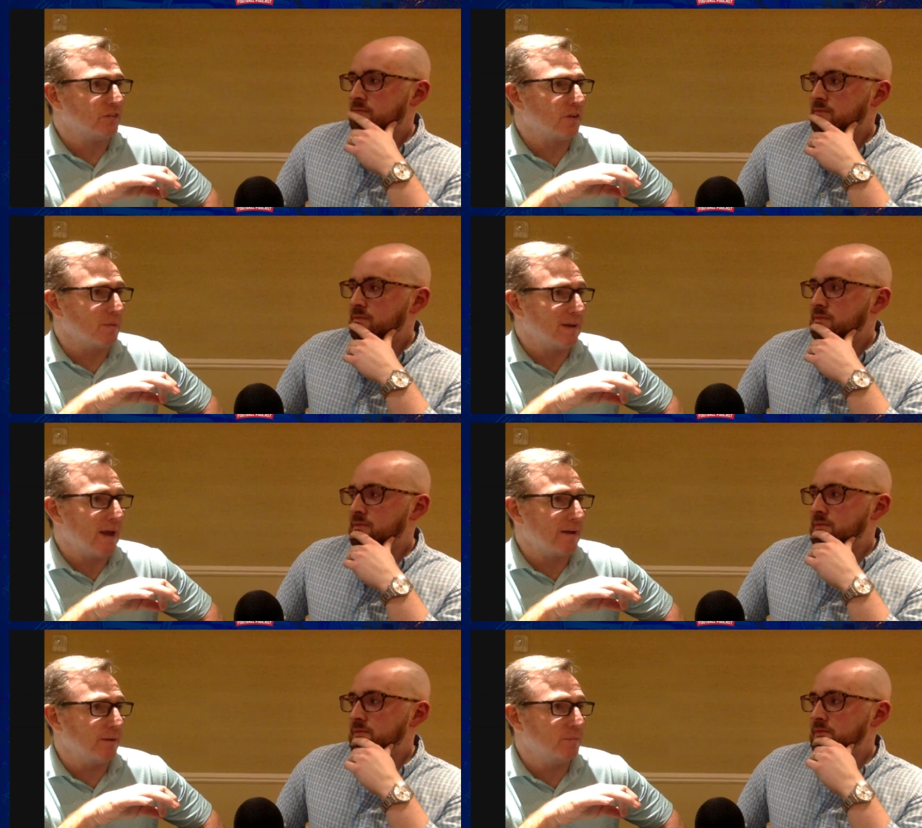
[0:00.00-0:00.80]
Speaker 1: that's coming
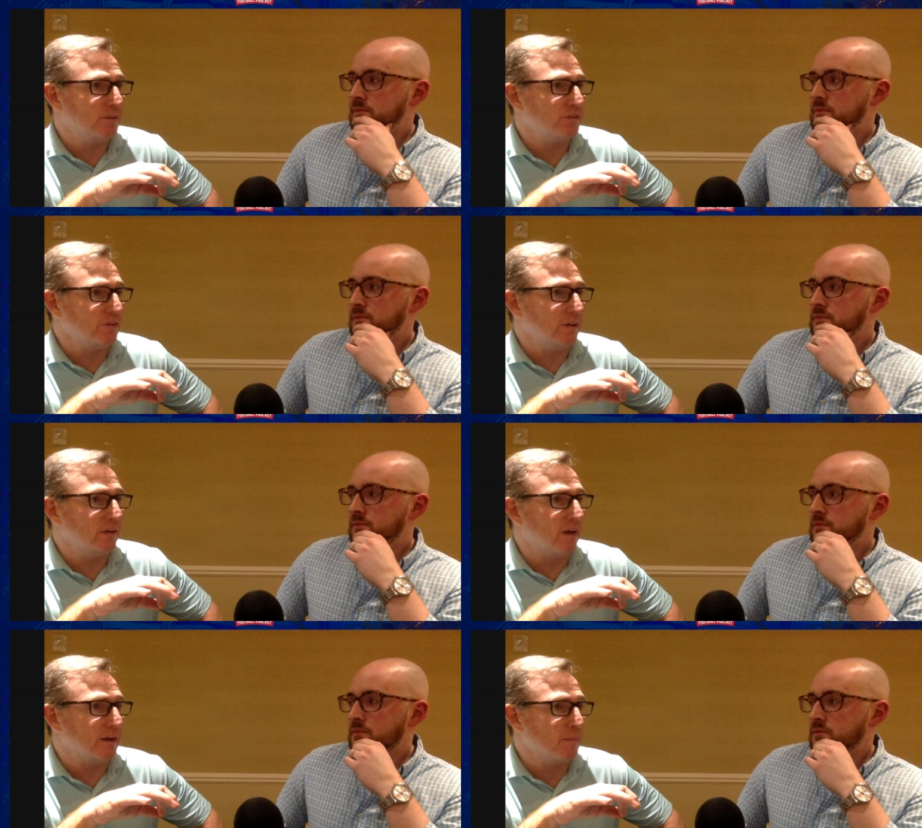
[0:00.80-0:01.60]
at him. He's seeing
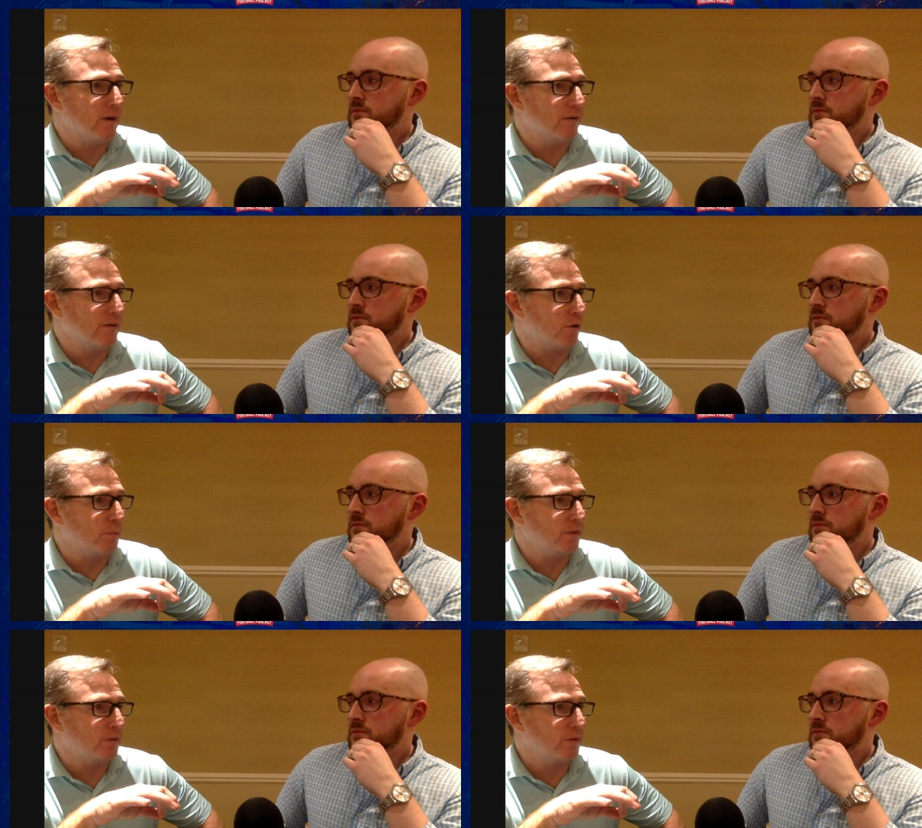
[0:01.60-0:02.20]
90 mile an hour